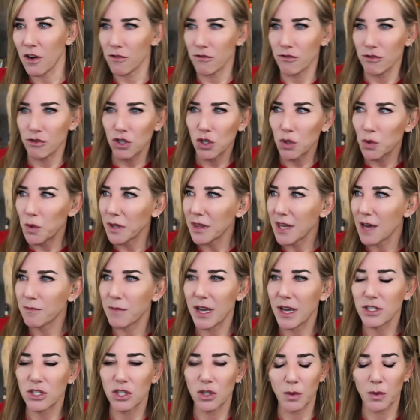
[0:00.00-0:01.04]
Are you doing that
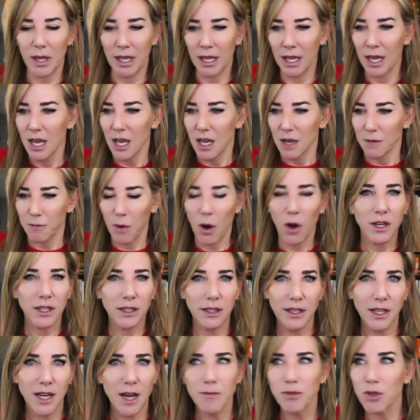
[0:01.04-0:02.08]
by doing park
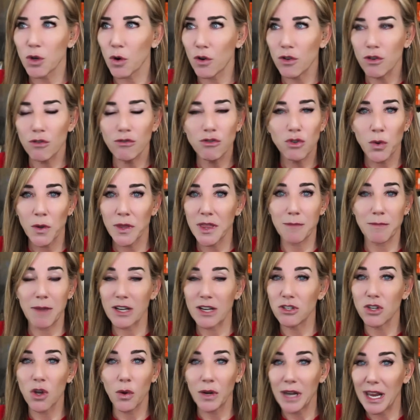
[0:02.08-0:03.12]
cleanups or are you doing that by
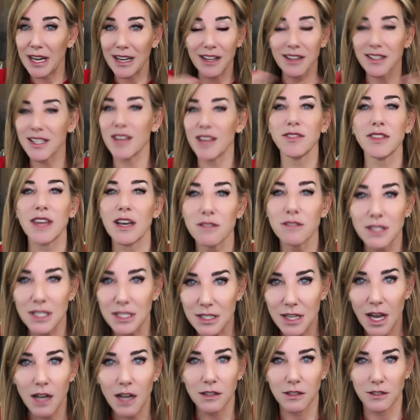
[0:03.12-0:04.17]
donating
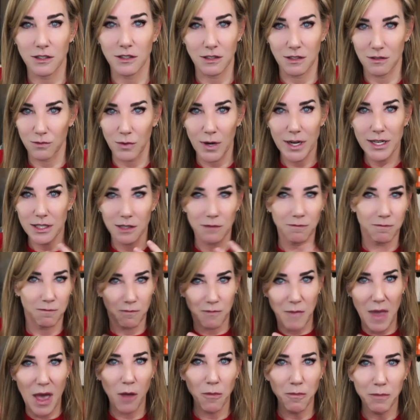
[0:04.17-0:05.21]
$10,000, right? To
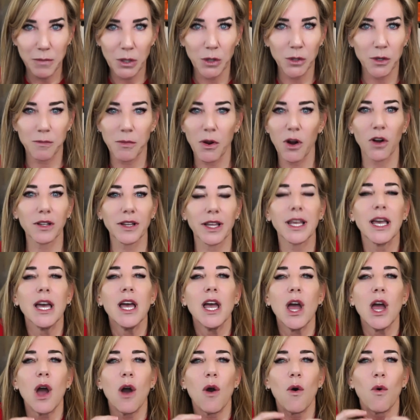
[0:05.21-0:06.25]
help build a park? Like,
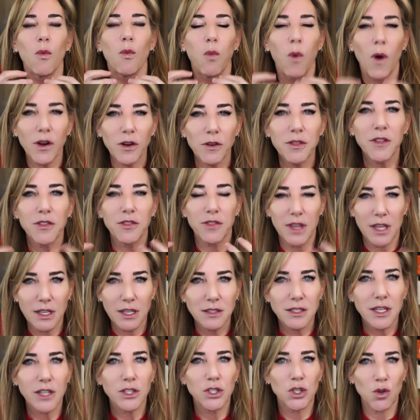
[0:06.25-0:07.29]
what are the
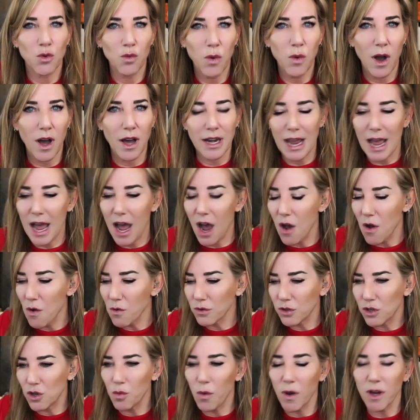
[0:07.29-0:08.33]
things that you want? How
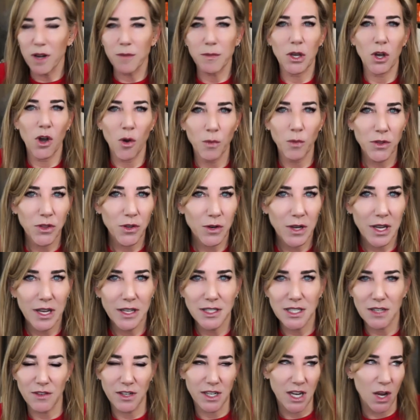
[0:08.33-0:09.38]
do you want to be home with your
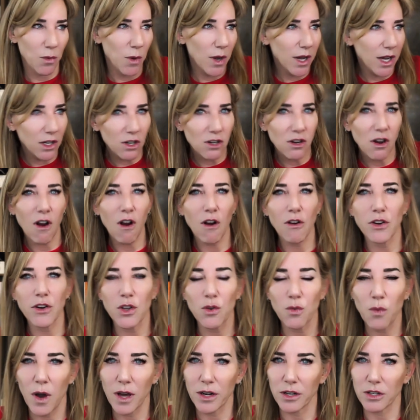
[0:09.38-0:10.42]
kids every day? What kind of car do you
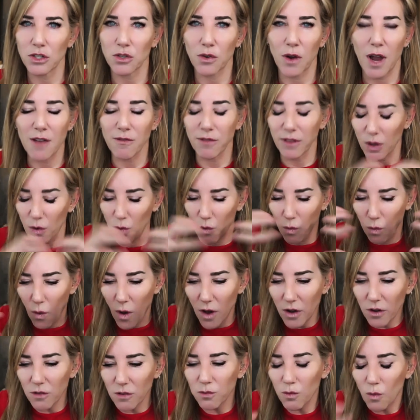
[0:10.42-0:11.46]
want to drive? Like,
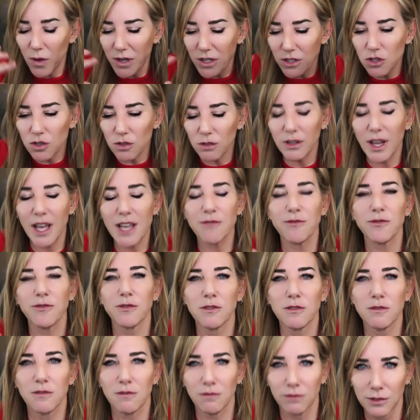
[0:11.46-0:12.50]
what are, what does your life
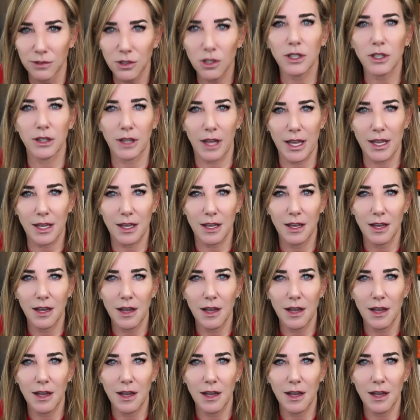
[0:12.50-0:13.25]
look like?